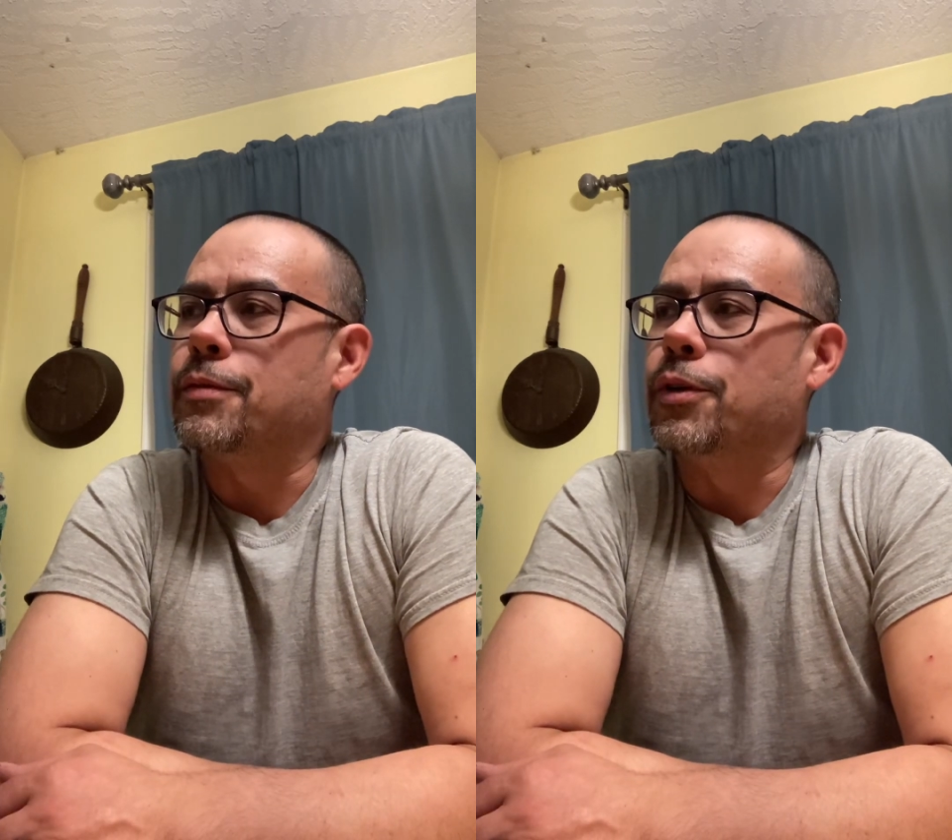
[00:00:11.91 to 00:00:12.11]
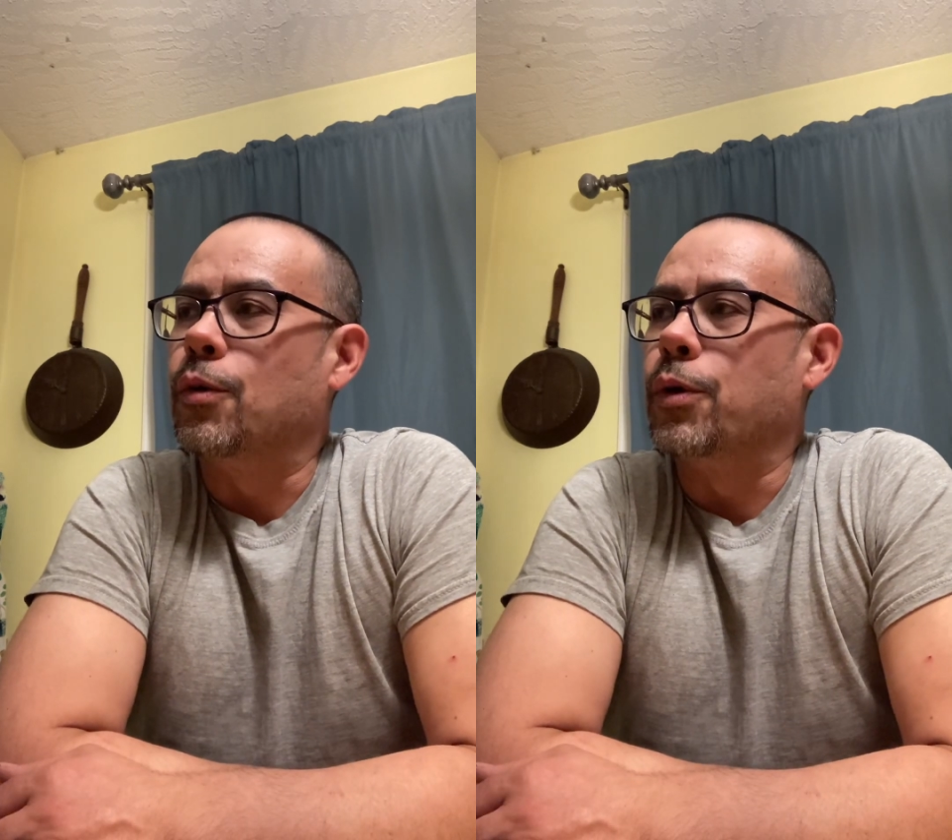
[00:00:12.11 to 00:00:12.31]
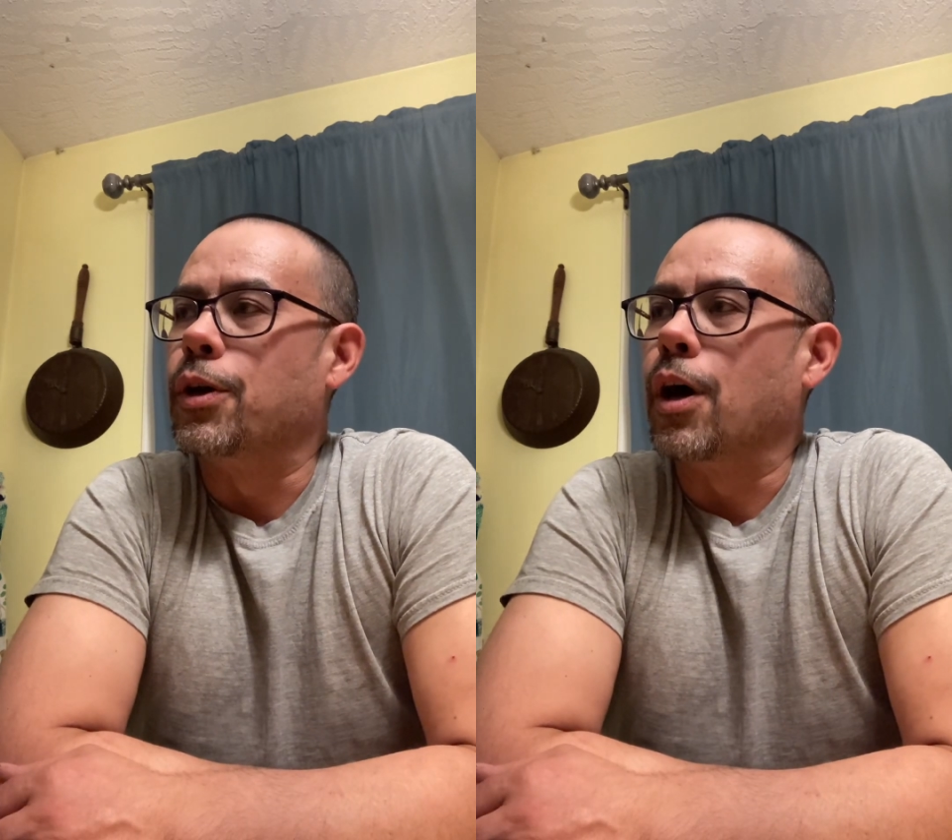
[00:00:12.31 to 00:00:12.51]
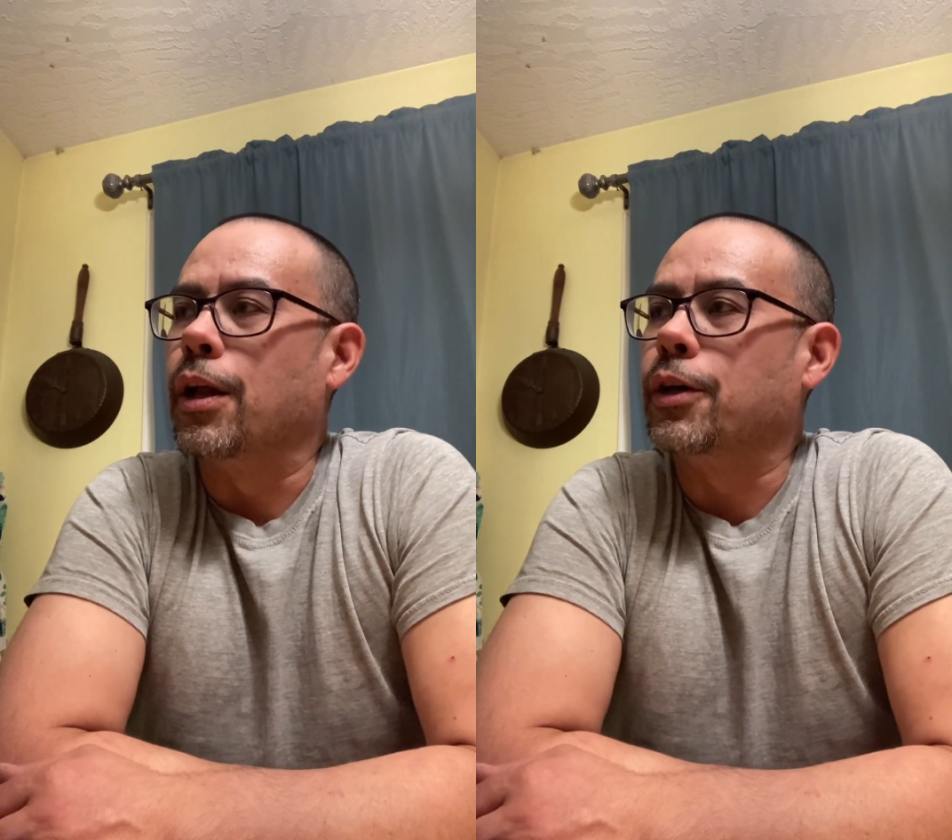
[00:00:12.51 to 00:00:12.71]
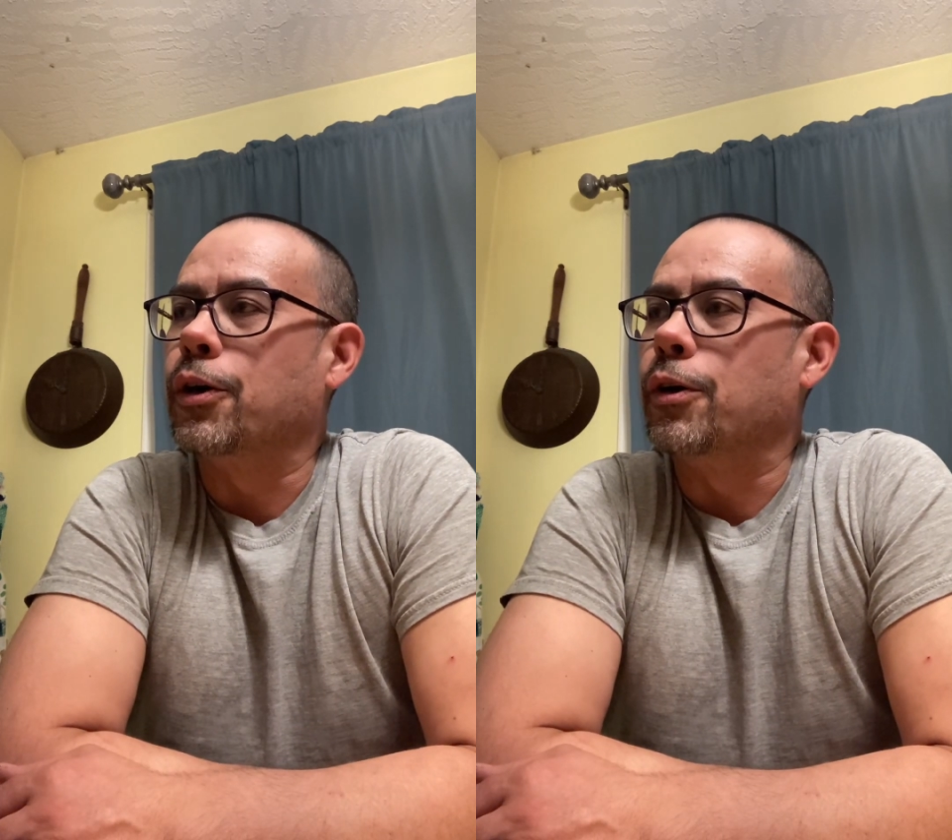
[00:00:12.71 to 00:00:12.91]
we're not a
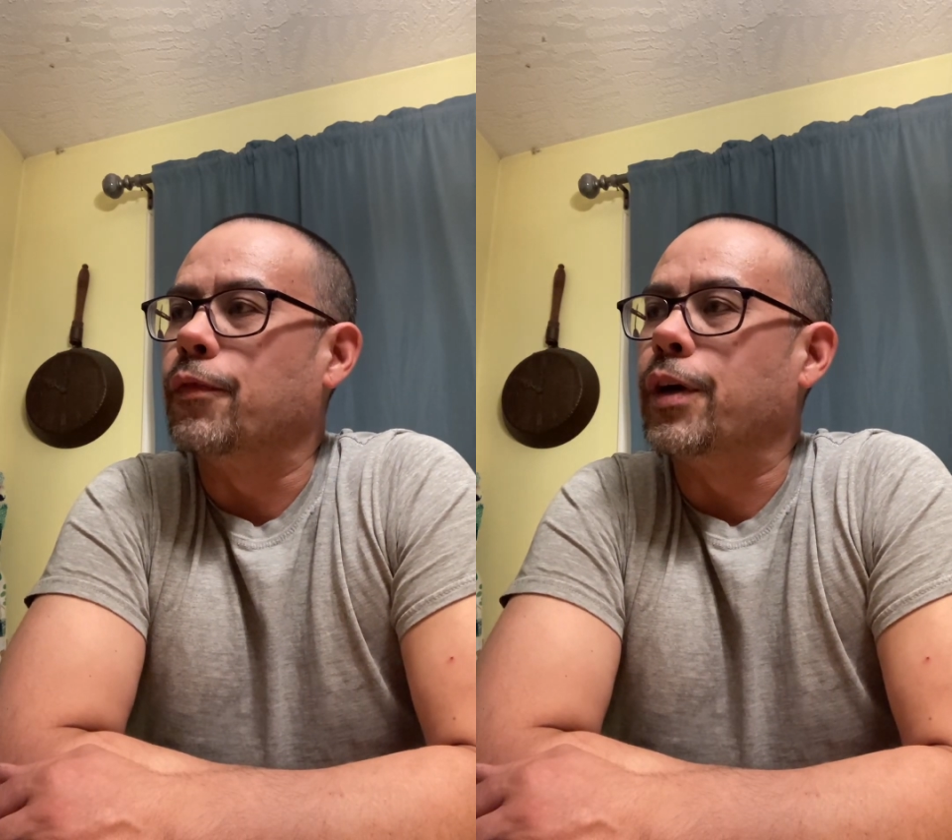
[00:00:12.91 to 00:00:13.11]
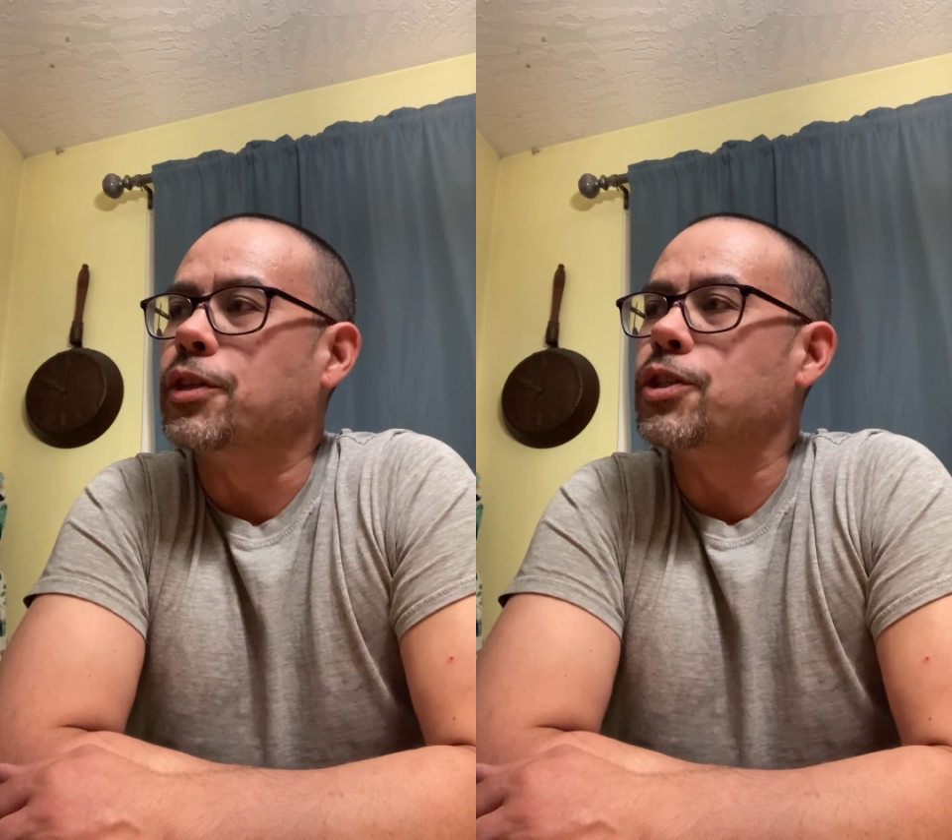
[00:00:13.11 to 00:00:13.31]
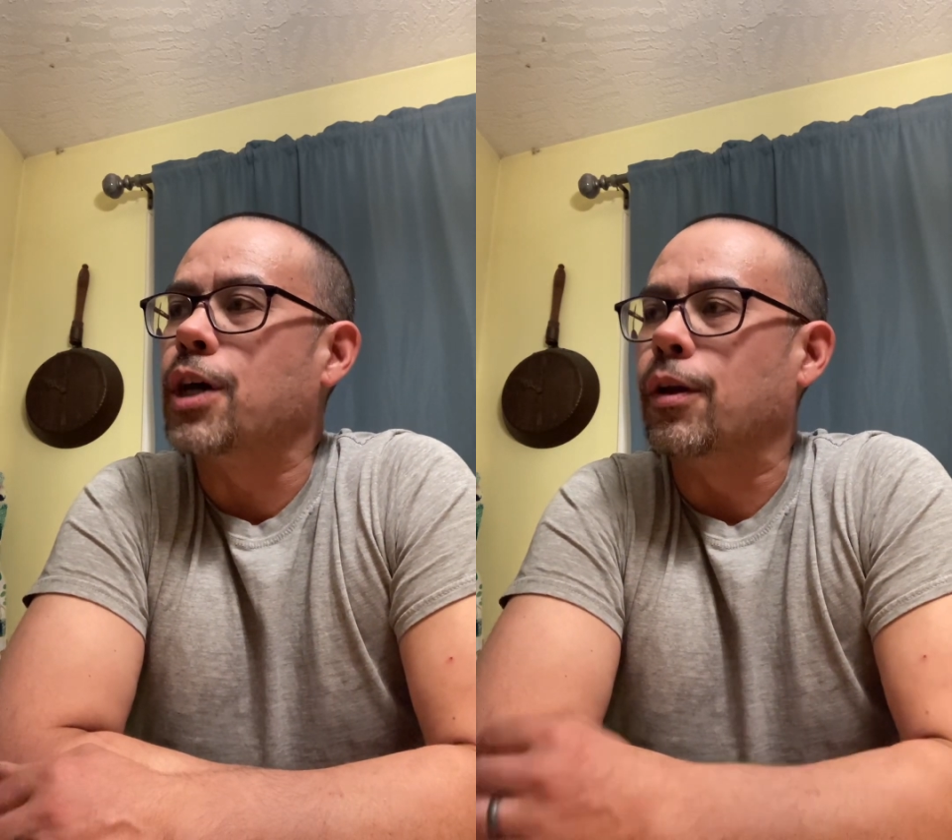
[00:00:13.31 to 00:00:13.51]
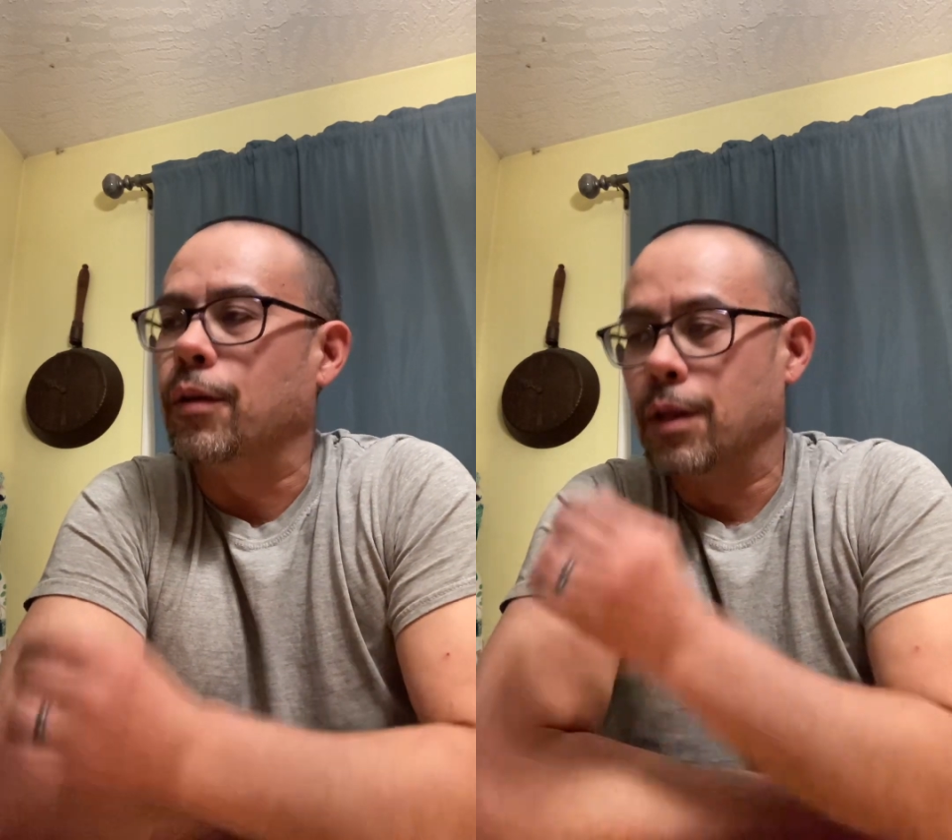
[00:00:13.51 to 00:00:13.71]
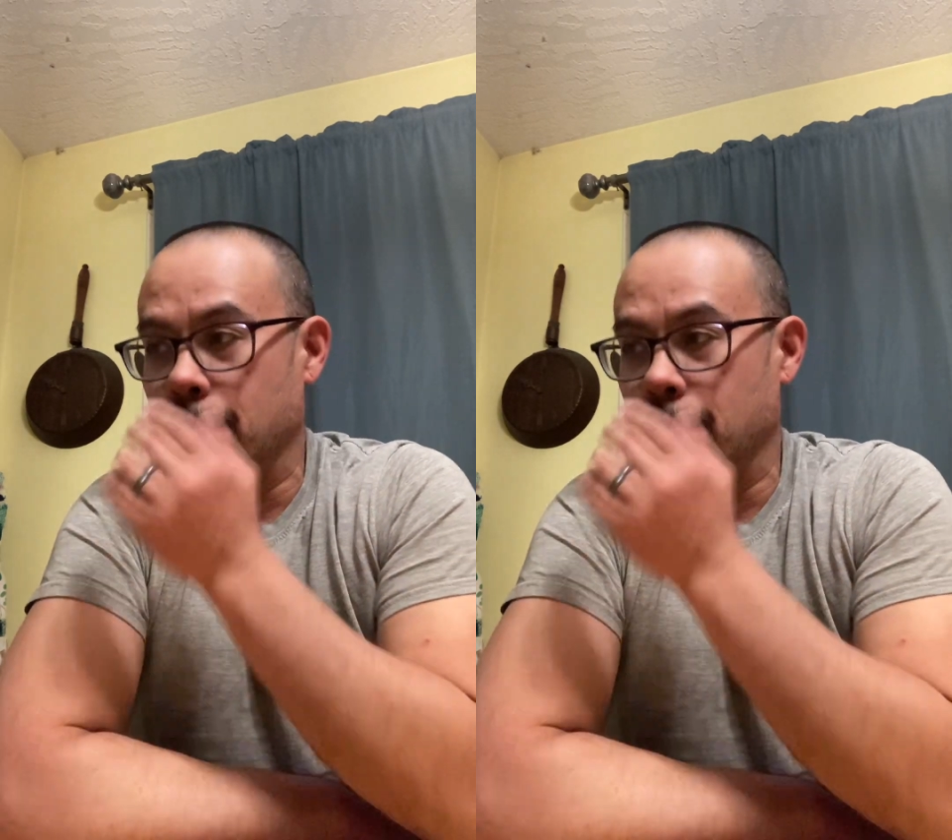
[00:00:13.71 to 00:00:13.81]
current events channel.